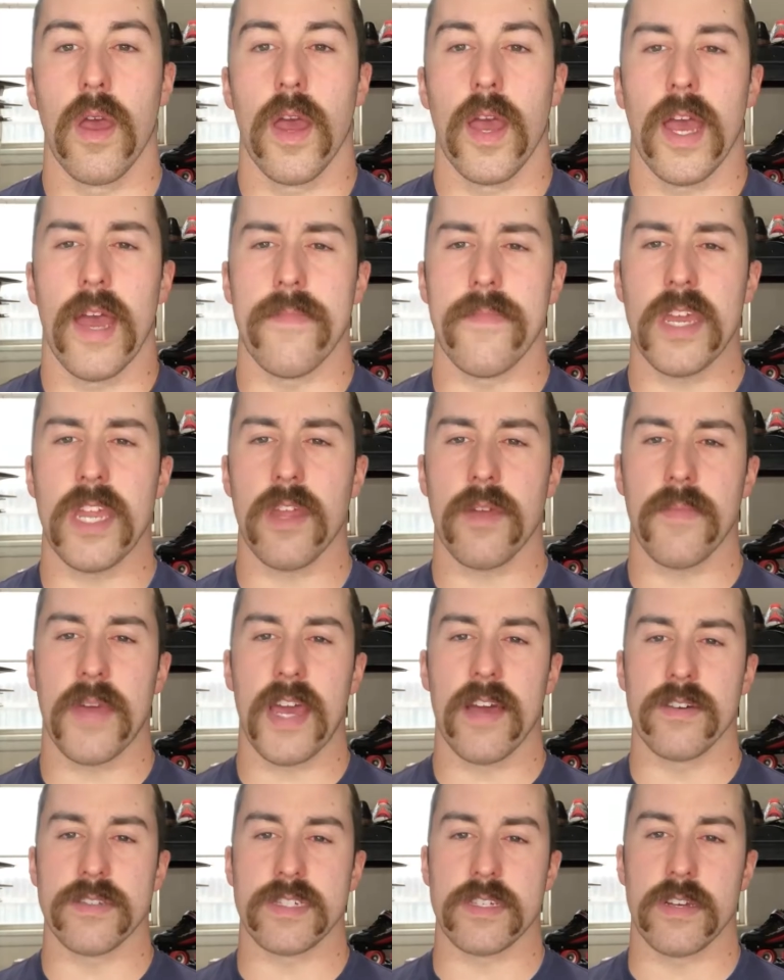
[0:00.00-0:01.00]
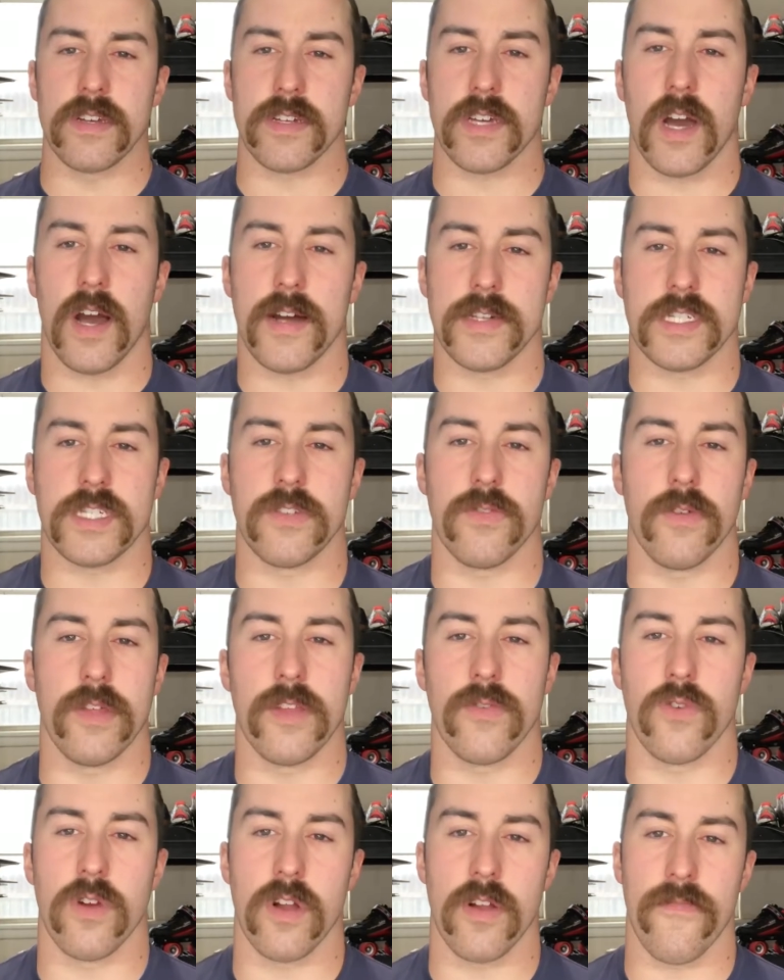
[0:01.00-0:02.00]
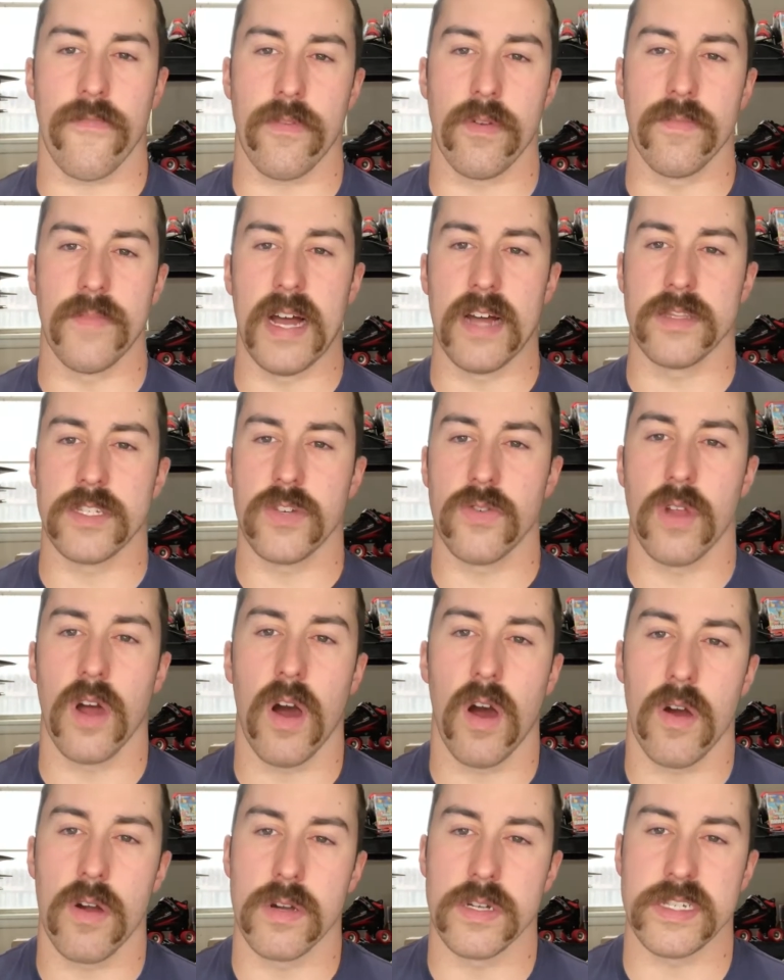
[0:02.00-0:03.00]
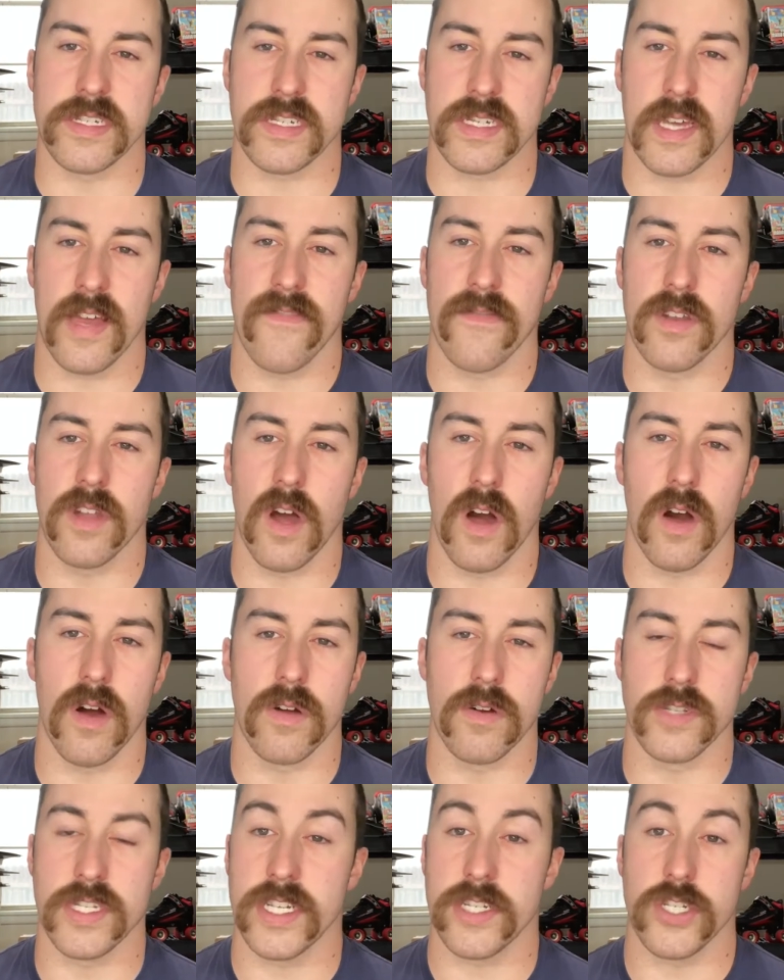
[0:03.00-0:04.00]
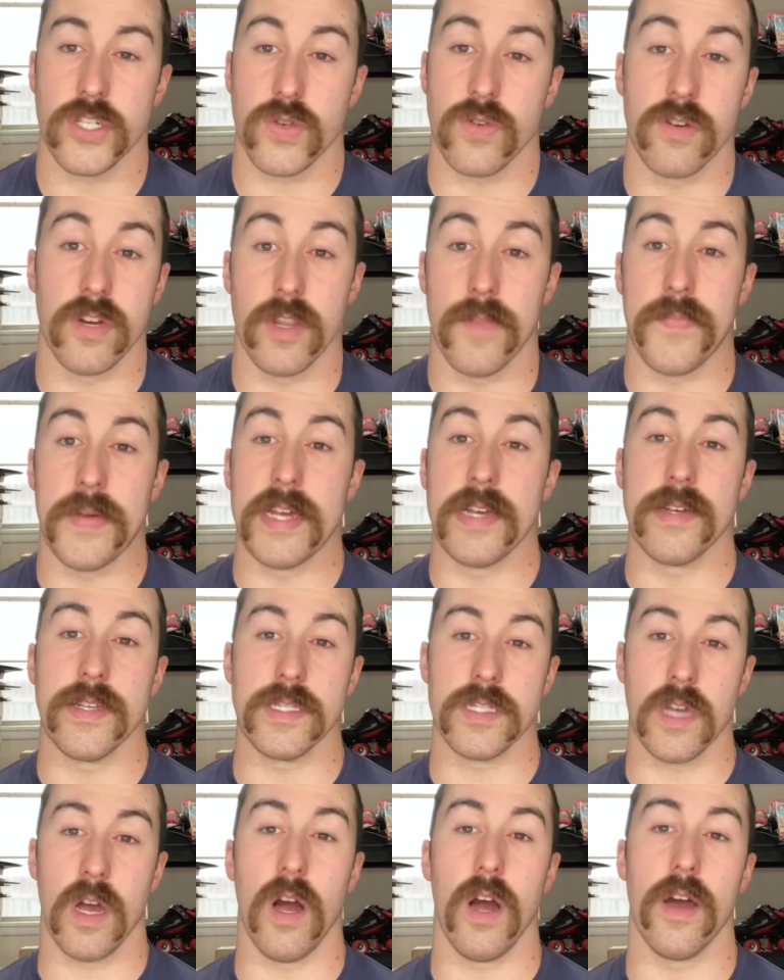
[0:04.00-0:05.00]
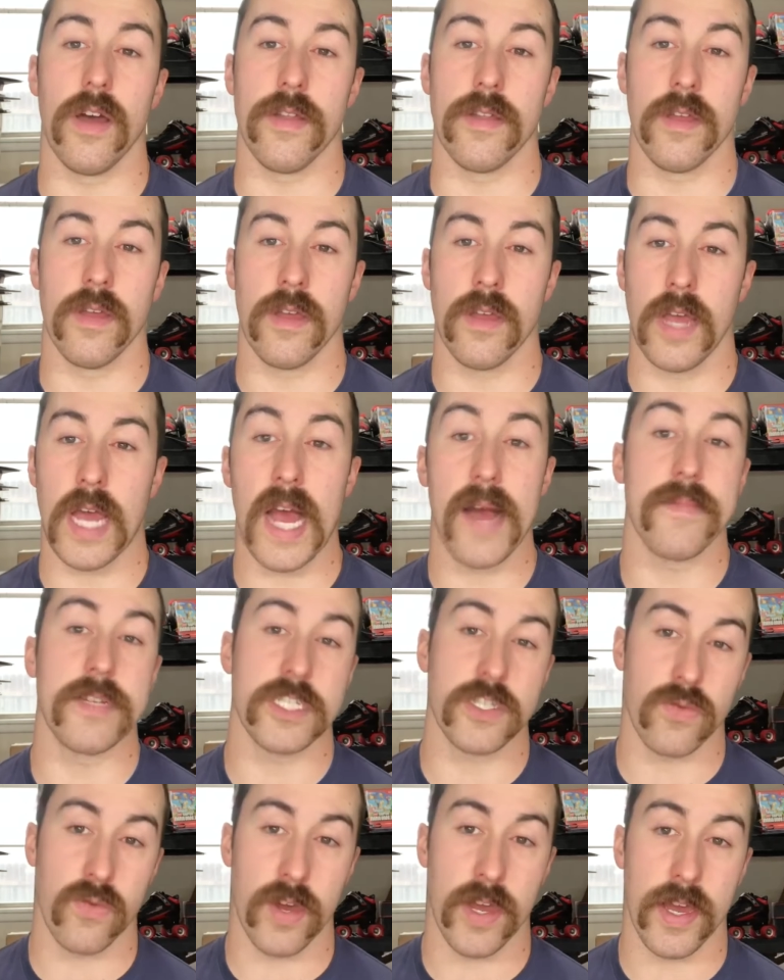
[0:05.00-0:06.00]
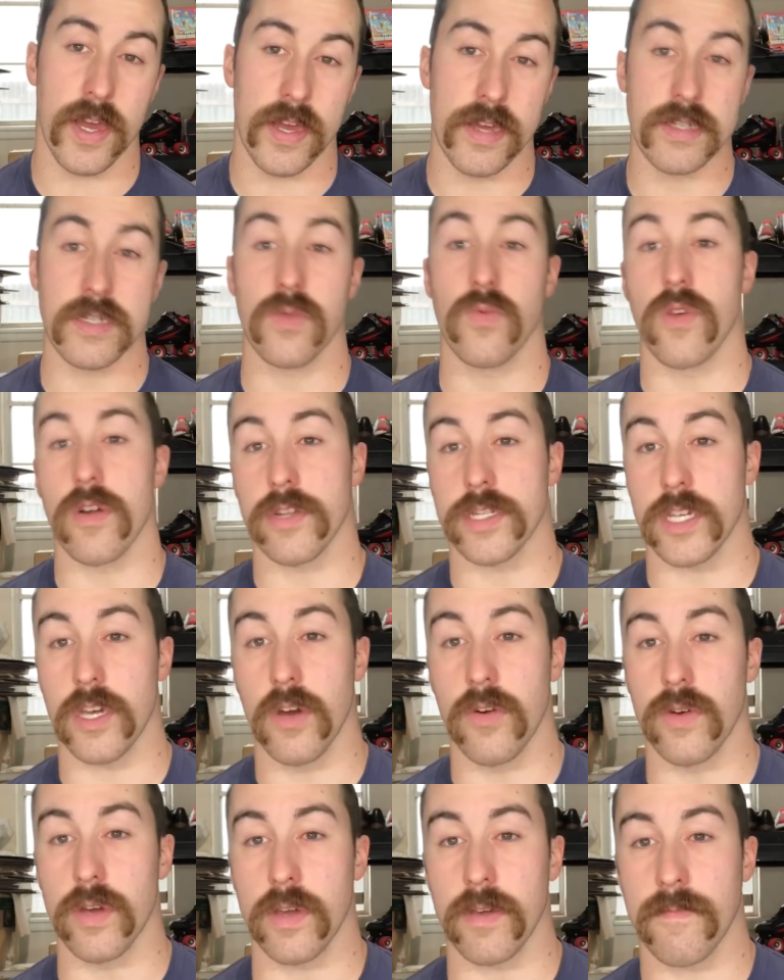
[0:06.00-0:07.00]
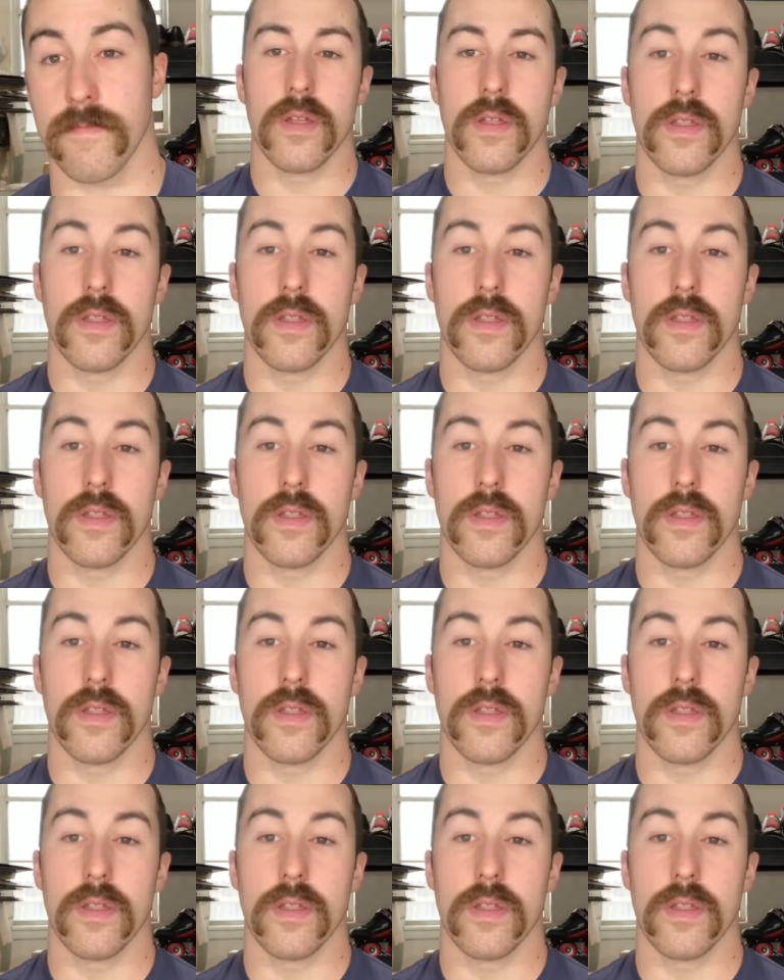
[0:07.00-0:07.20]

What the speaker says: And media mail is going to cost you anywhere from about $2 to $7. It just really depends on how much it weighs and where it's going.